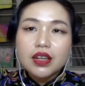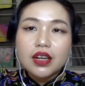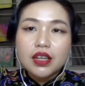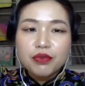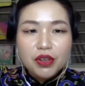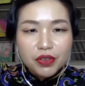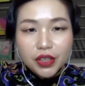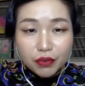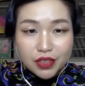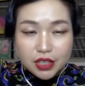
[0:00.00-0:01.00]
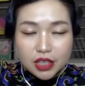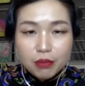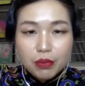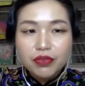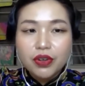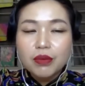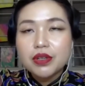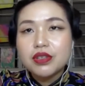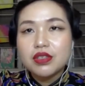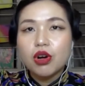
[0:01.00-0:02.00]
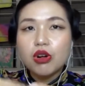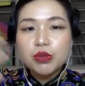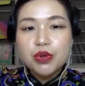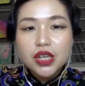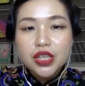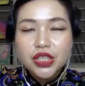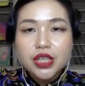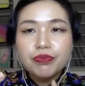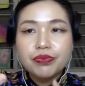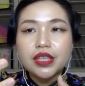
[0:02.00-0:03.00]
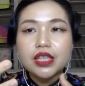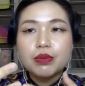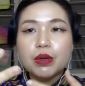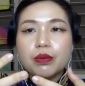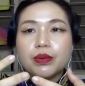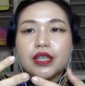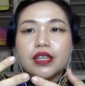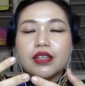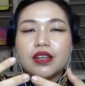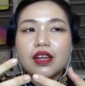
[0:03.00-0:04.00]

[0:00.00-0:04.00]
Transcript: if you have heard of this term before, because entrepreneurship is probably